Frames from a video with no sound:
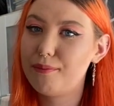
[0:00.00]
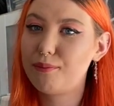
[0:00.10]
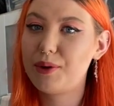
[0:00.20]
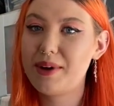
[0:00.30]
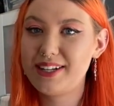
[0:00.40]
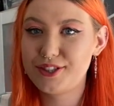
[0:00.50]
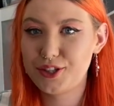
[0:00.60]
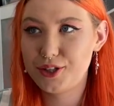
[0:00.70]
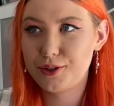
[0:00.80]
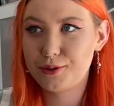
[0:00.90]
We went
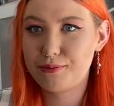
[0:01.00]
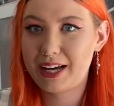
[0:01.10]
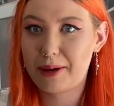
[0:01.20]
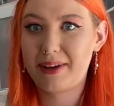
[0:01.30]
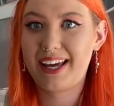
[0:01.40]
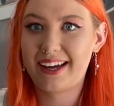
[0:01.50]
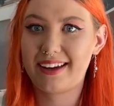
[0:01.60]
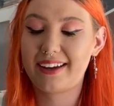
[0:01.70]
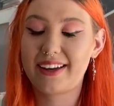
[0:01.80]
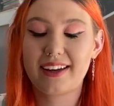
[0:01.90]
to Miami
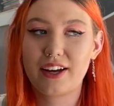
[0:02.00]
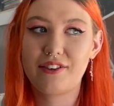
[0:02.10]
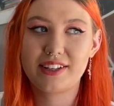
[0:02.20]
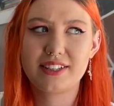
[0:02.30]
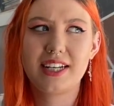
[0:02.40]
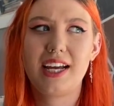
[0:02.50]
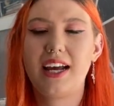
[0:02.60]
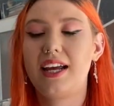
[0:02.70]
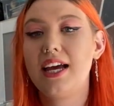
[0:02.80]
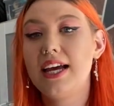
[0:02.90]
Ink
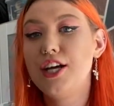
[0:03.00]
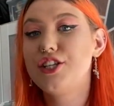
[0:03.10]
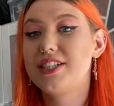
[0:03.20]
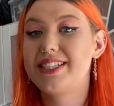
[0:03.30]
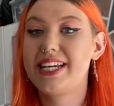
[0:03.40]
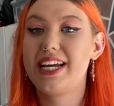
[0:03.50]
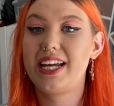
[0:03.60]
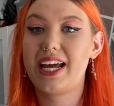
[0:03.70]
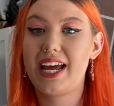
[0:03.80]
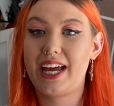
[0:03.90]
originally to
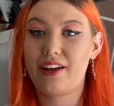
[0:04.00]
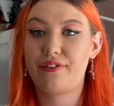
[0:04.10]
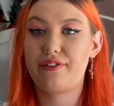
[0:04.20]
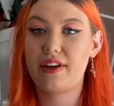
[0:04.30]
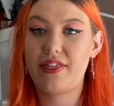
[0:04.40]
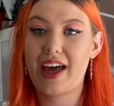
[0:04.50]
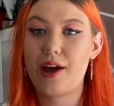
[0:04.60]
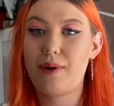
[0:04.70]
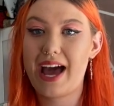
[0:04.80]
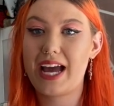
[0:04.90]
see if they
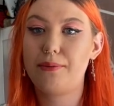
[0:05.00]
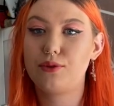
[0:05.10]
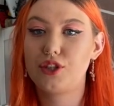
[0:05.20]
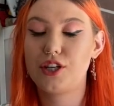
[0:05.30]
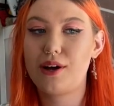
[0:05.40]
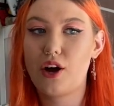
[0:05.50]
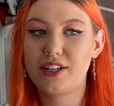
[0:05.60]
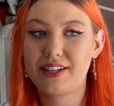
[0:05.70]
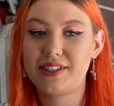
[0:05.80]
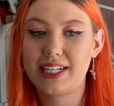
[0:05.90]
were able to do it on a
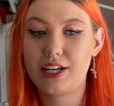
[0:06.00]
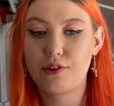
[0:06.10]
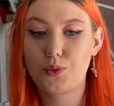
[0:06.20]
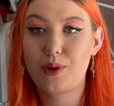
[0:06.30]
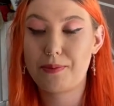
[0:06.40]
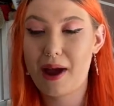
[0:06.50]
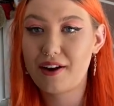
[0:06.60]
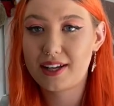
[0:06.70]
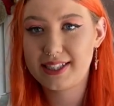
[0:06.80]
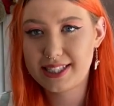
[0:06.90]
17-year-old with
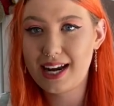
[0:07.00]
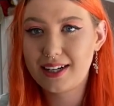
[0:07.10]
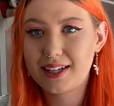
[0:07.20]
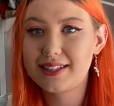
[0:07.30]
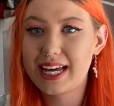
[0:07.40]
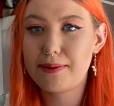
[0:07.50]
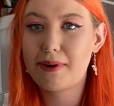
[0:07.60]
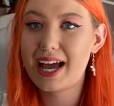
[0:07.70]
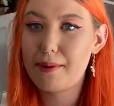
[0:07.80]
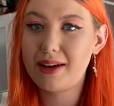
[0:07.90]
parent consent, because in
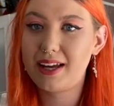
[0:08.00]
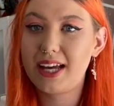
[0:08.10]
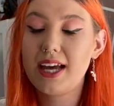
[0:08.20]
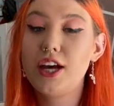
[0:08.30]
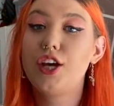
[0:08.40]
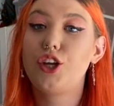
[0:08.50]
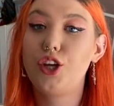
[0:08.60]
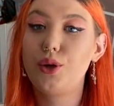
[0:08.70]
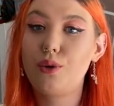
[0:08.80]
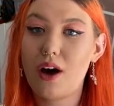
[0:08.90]
Miami, you